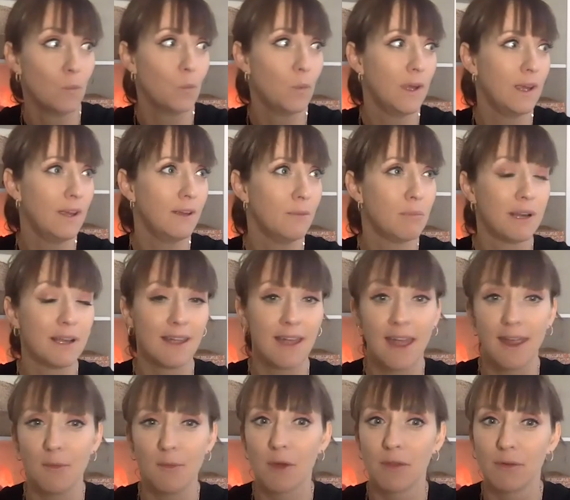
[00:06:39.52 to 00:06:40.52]
we
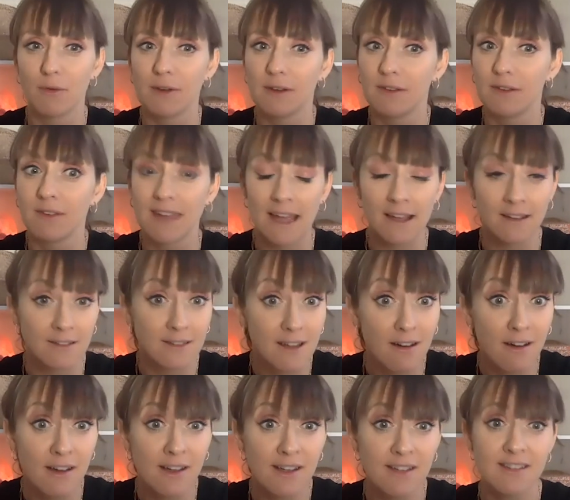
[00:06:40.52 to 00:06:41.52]
placate, whether it's
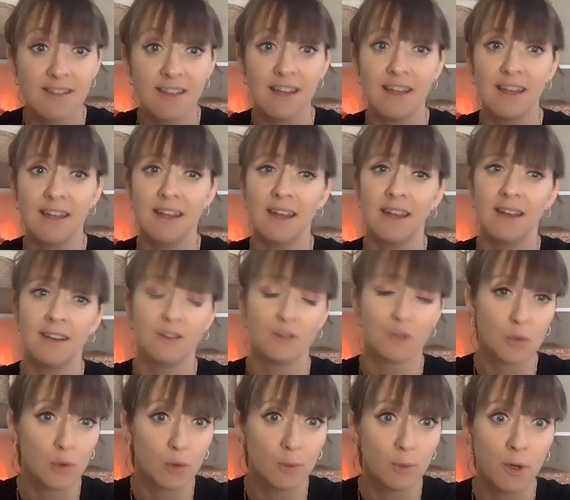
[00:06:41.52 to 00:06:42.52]
anxiety,
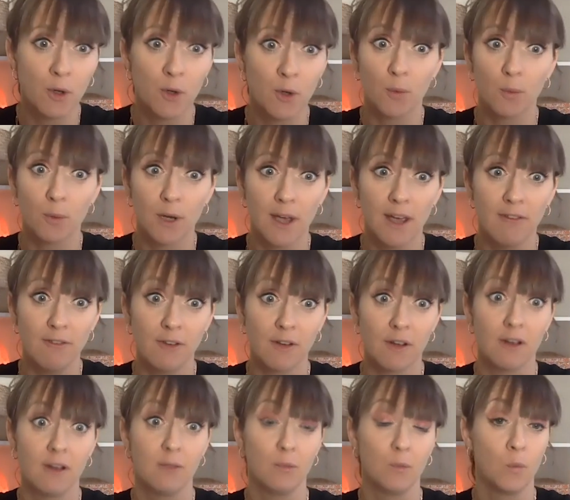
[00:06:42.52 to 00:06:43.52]
trauma, or
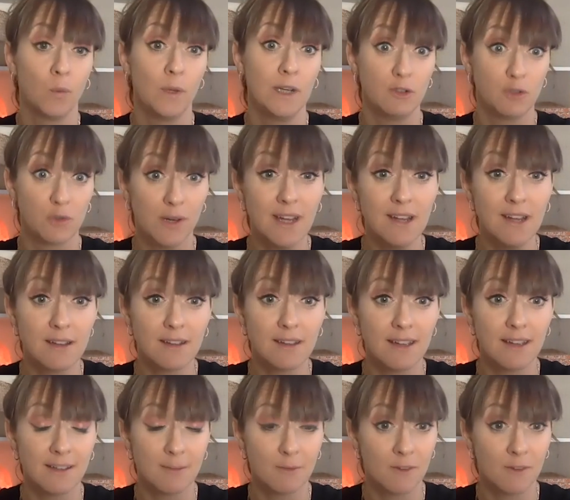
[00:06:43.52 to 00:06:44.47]
whatever. We drink.